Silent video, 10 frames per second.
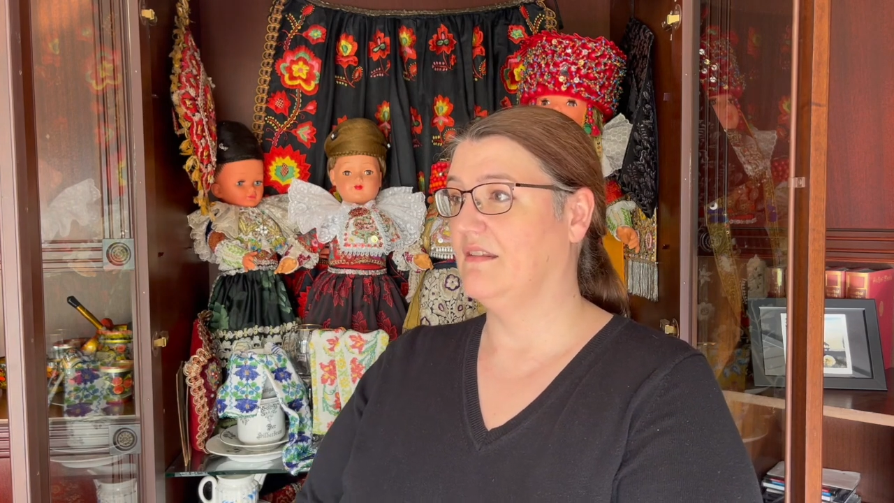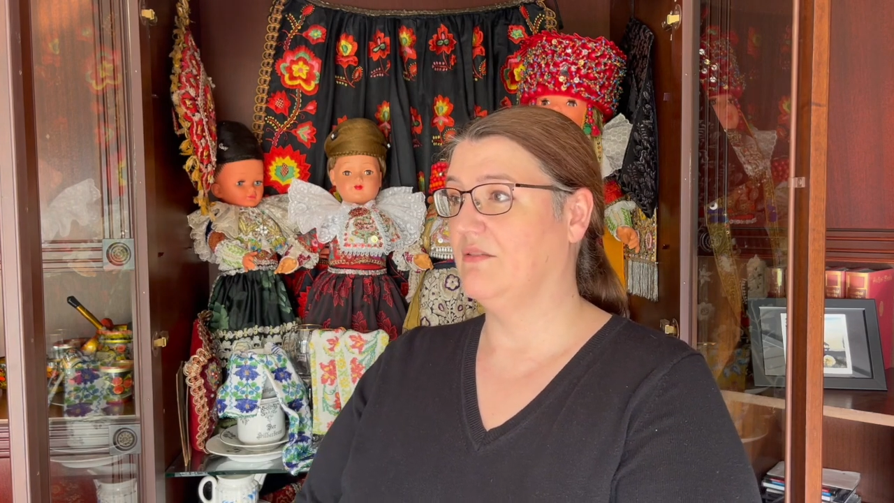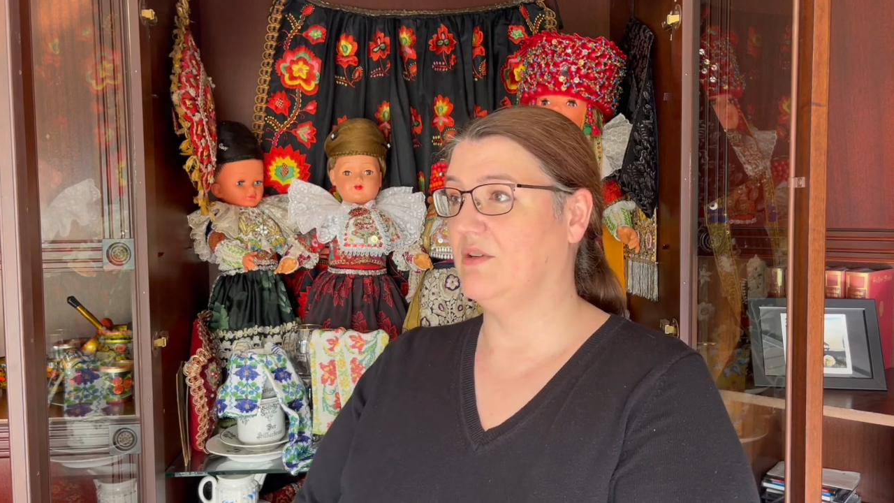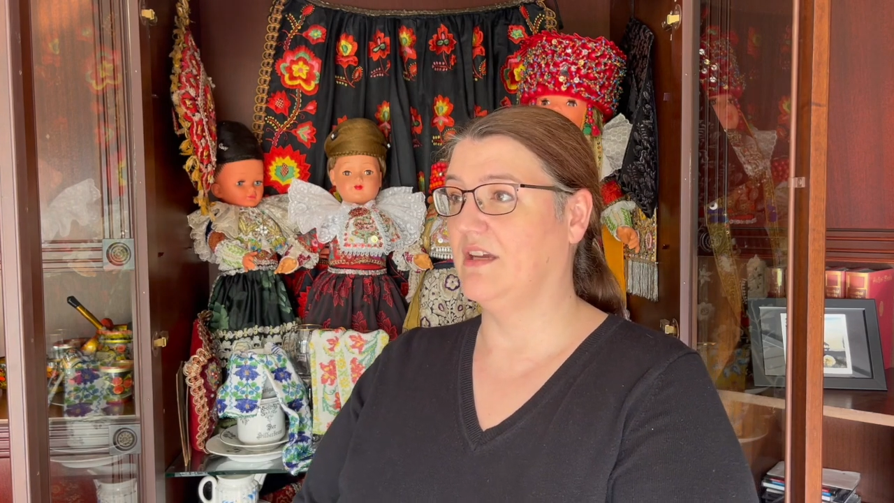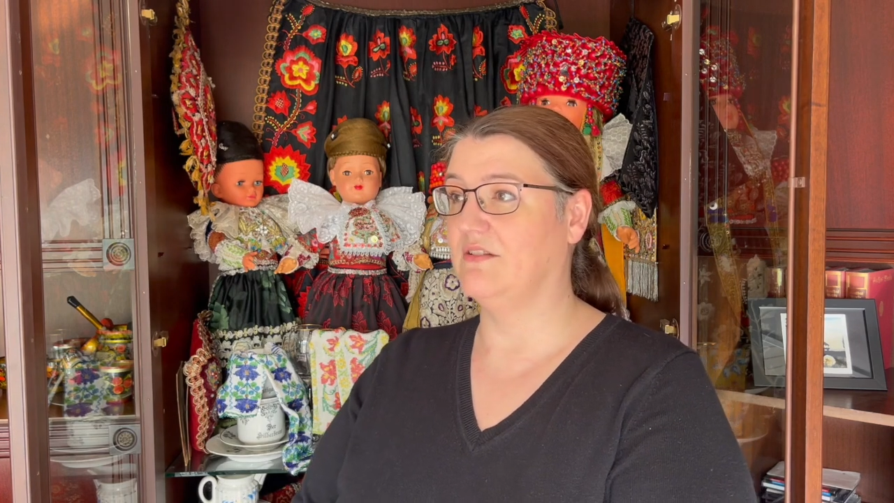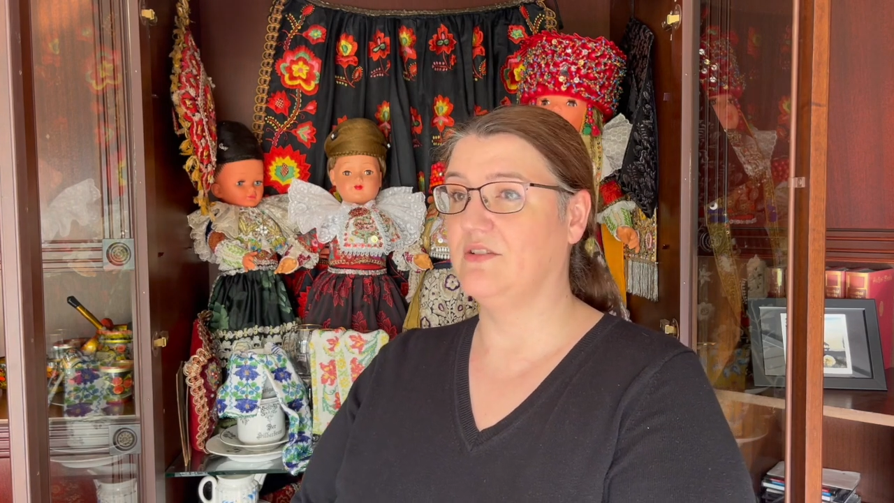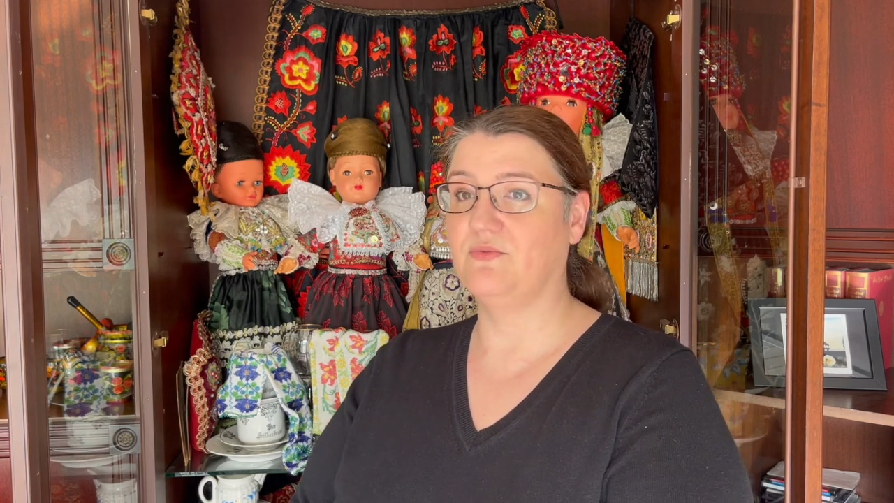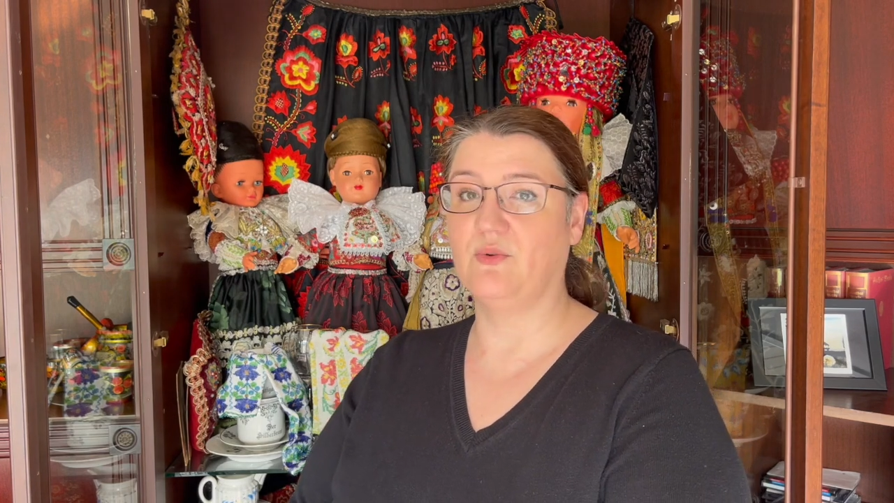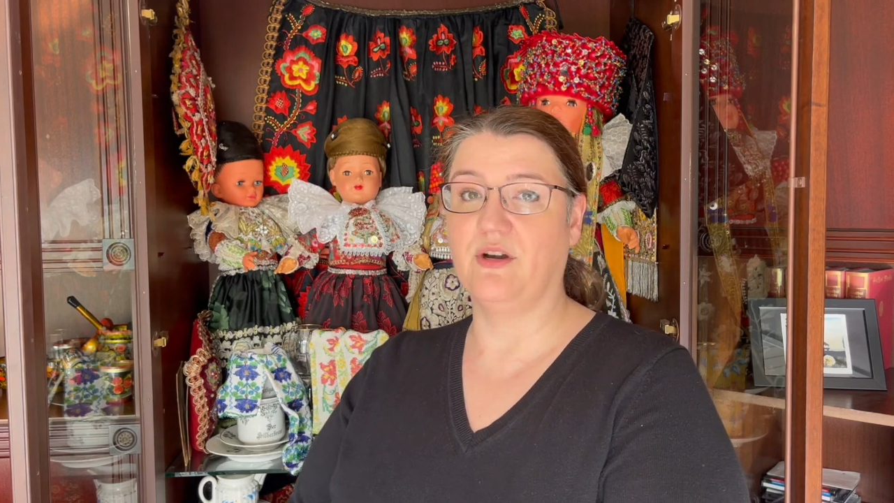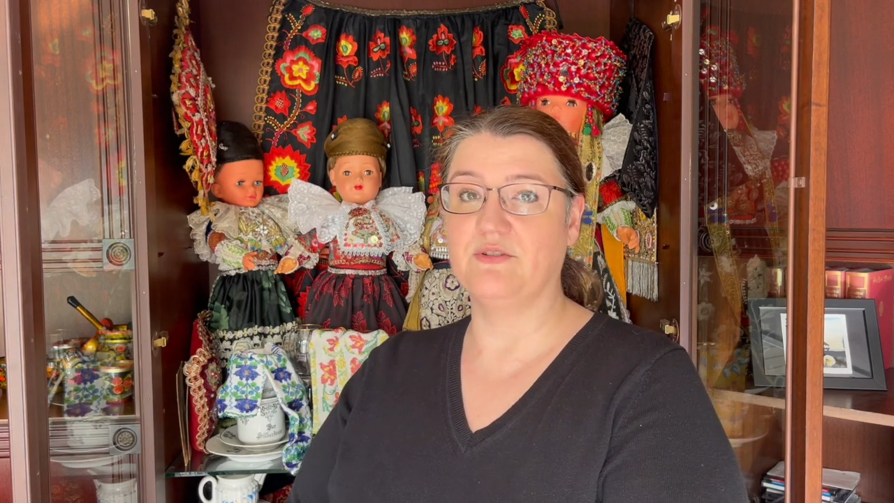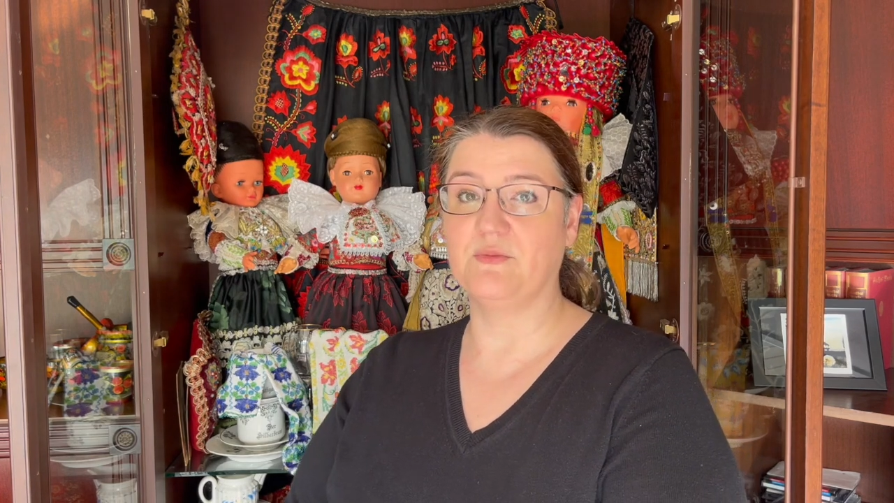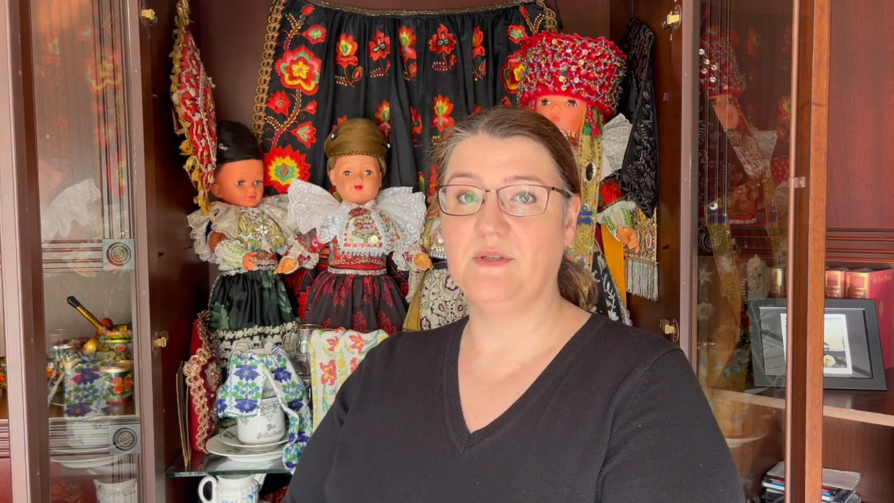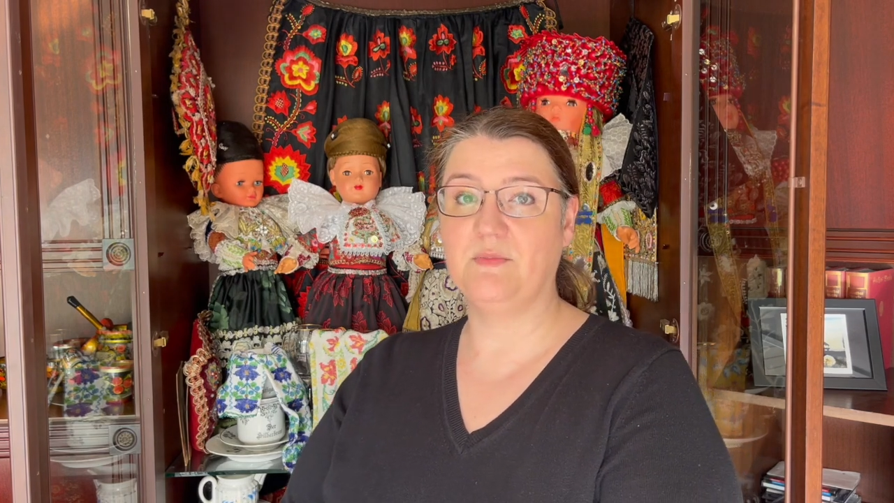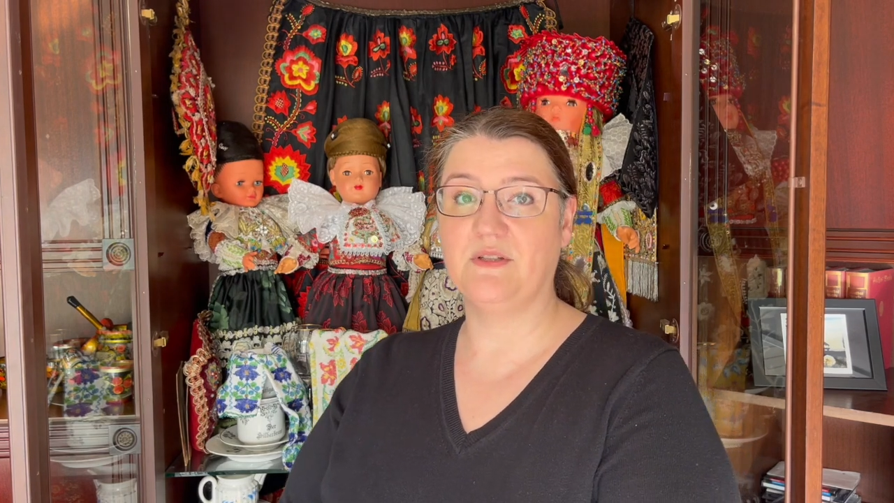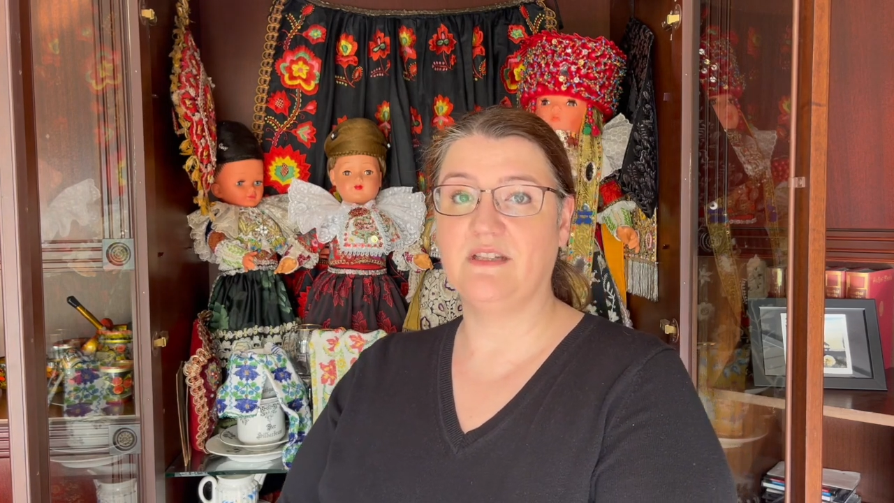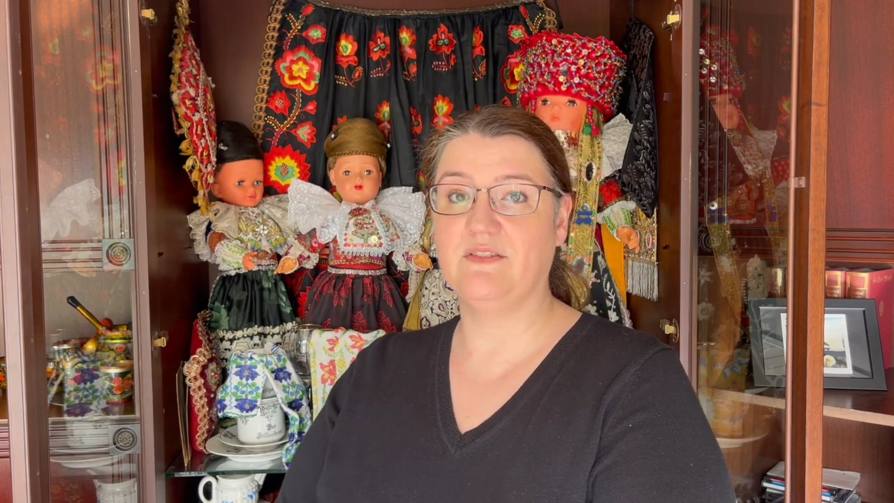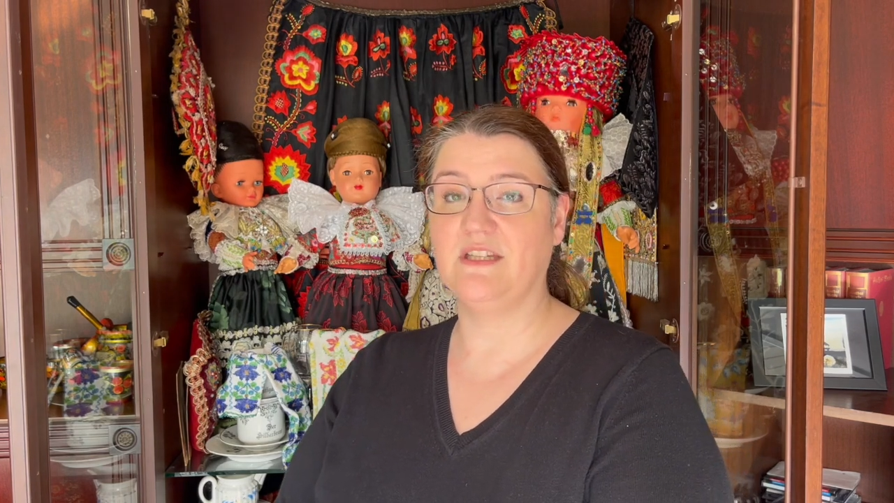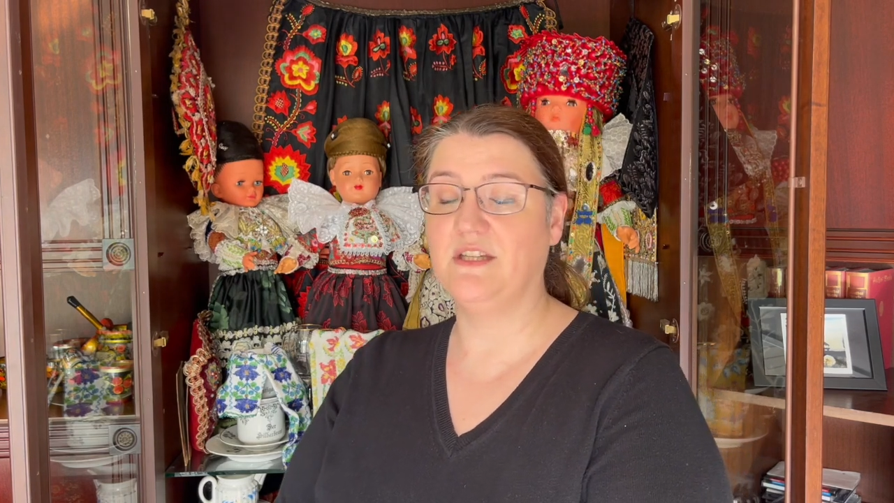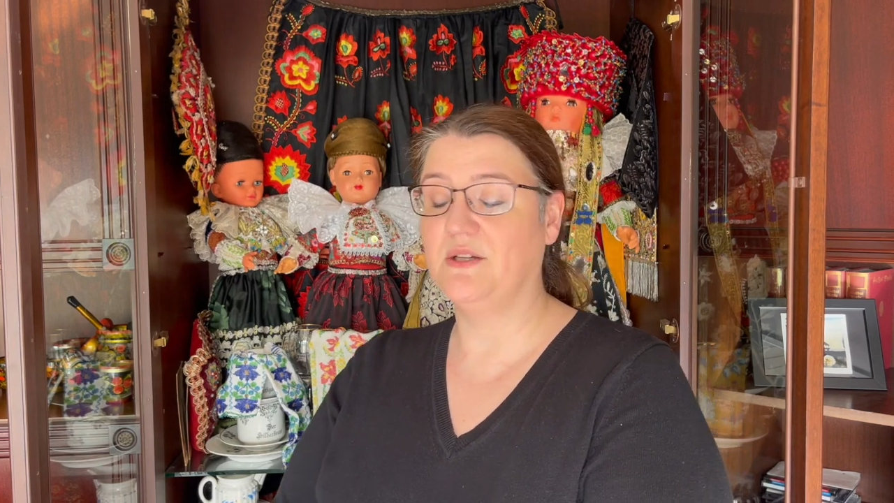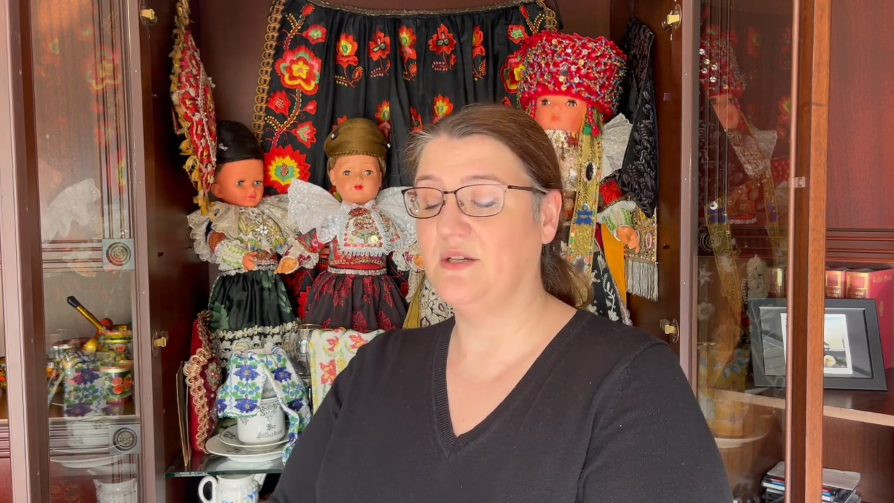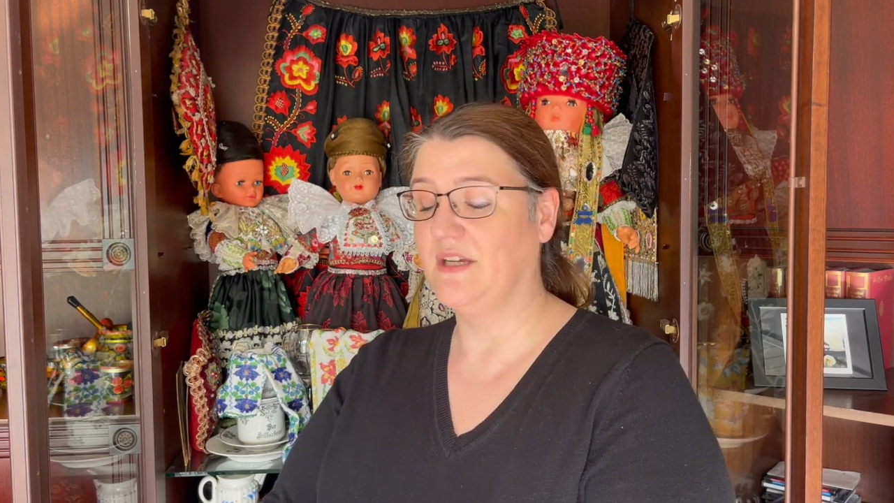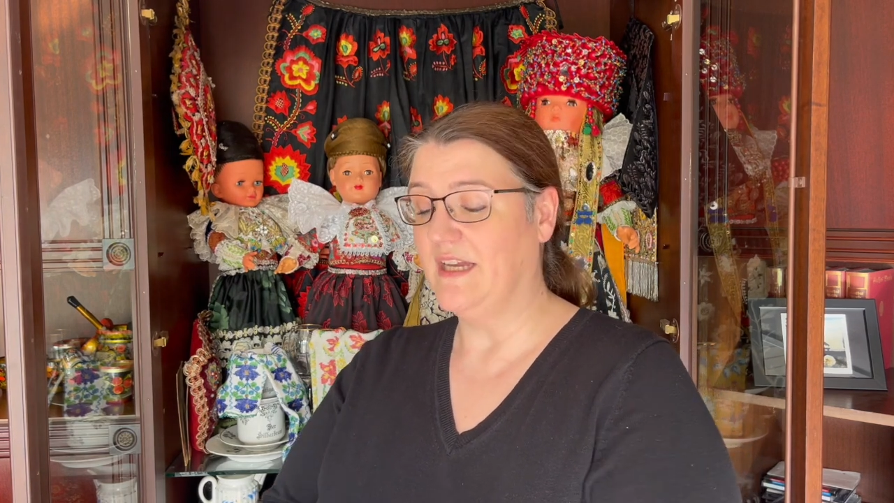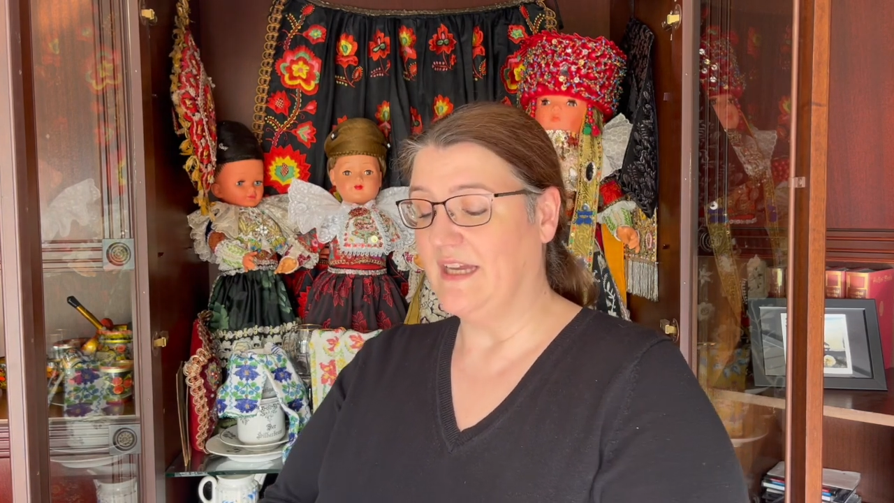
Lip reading: 300, 400 people living here.